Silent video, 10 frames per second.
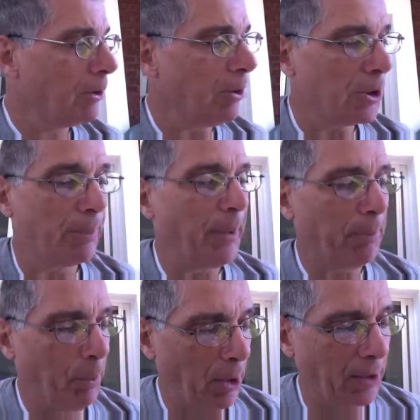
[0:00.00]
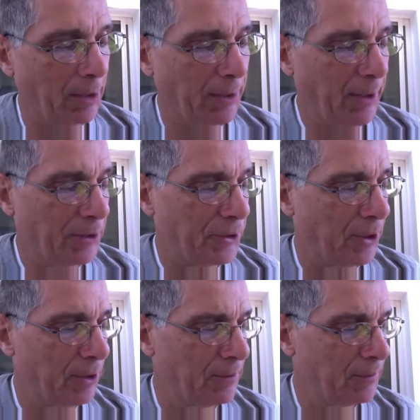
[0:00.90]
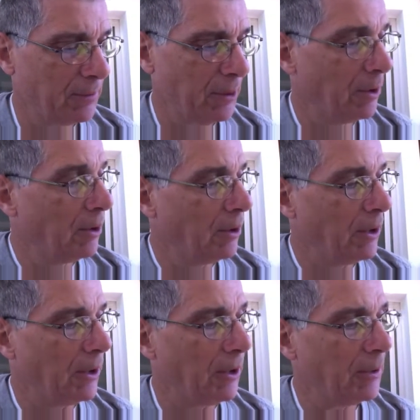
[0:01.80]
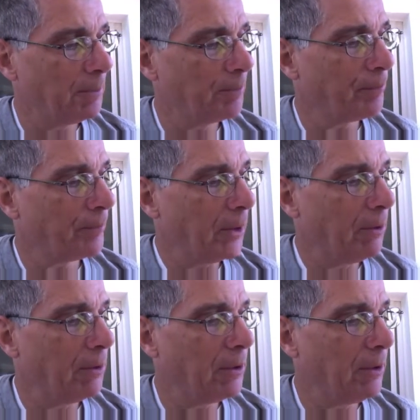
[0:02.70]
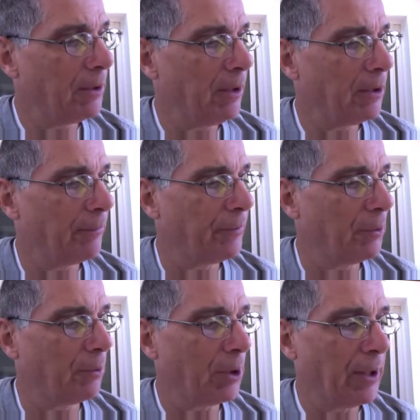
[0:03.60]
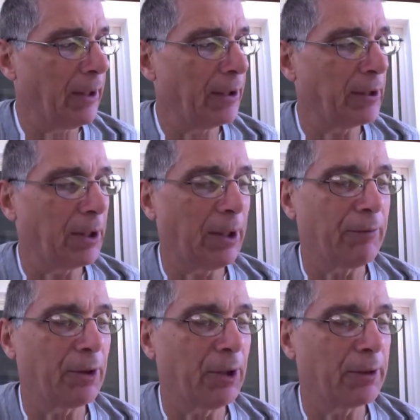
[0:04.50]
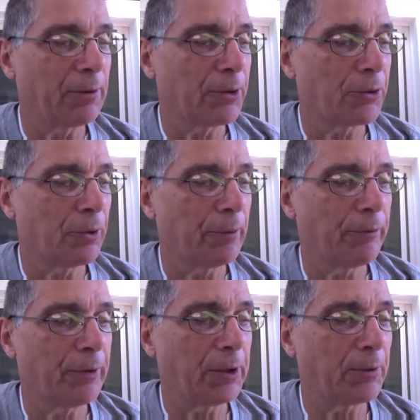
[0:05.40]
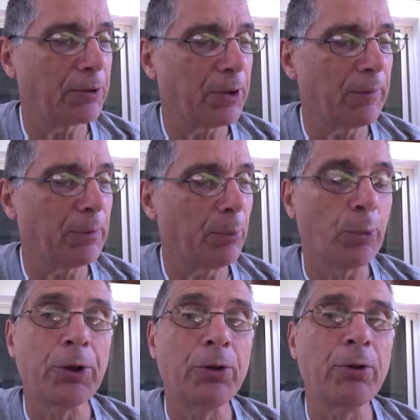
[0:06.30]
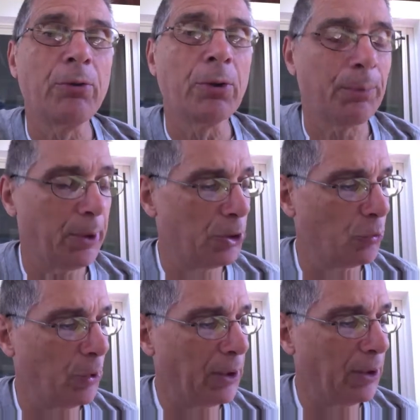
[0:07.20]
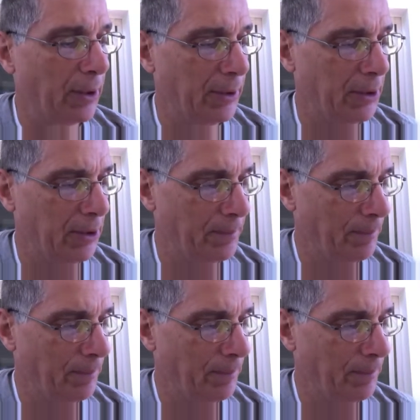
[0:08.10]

Talks about pilot testing, and then if you look at the cover letter, it's on figure 7.2 on page 190.